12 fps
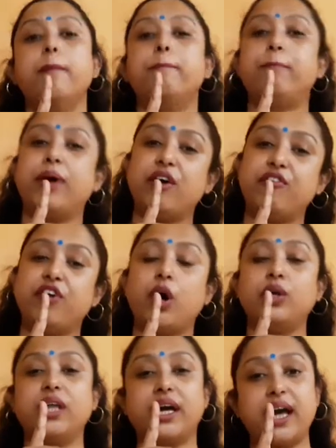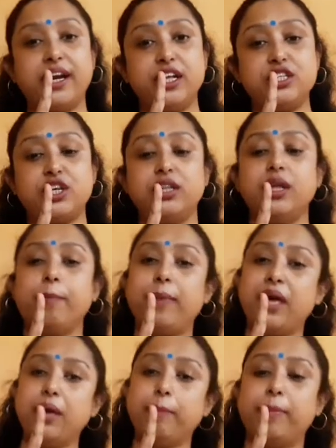Puff out the candles on the
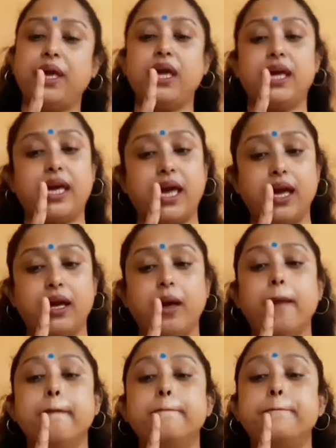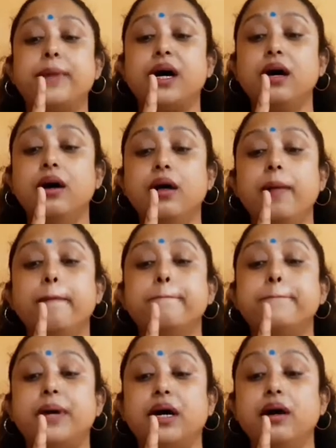pink cake. Puff,
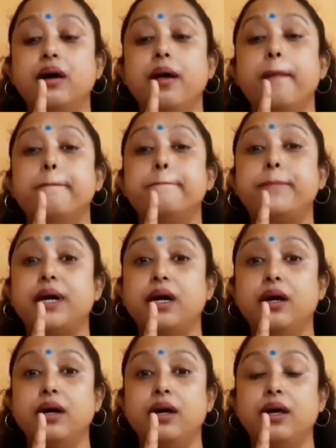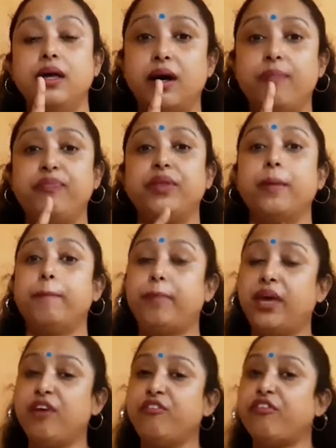puff, puff.
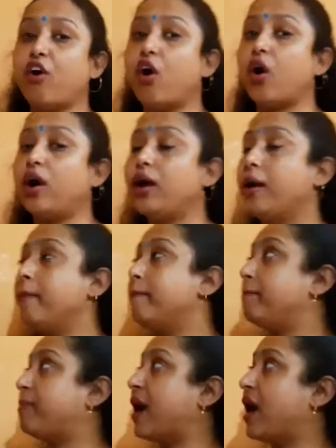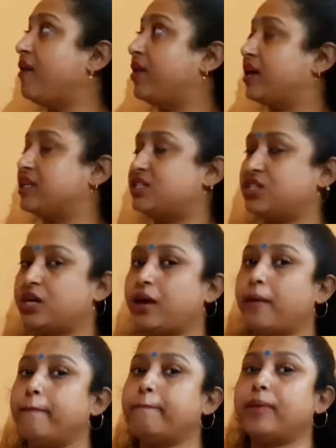P for parrot.
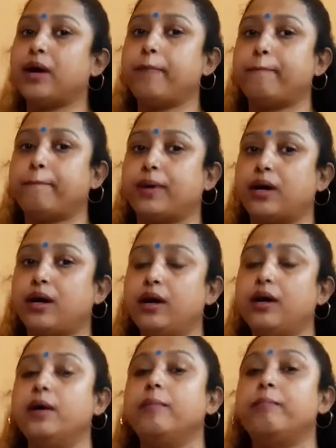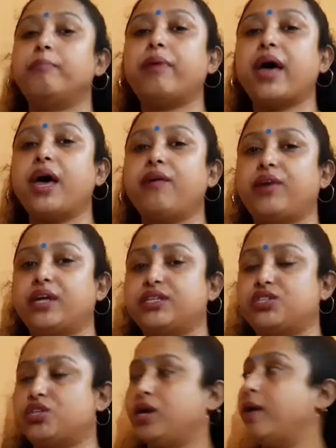Puff, puff,
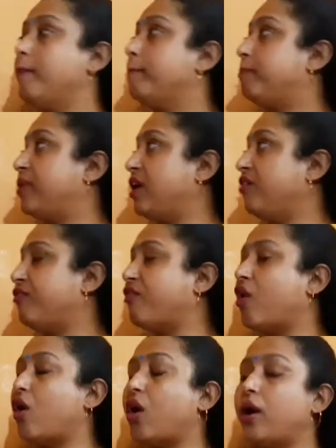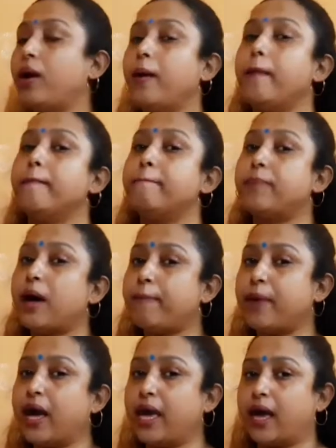parrot. P for
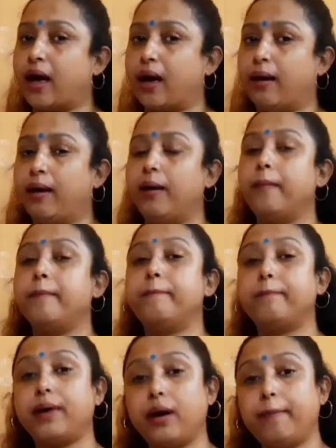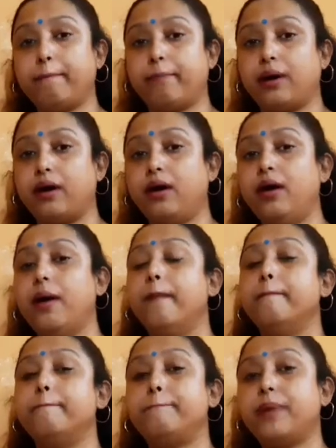papaya. Puff, puff,
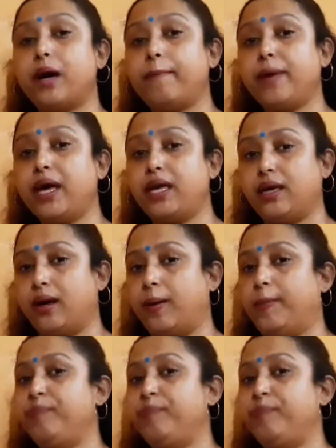papaya.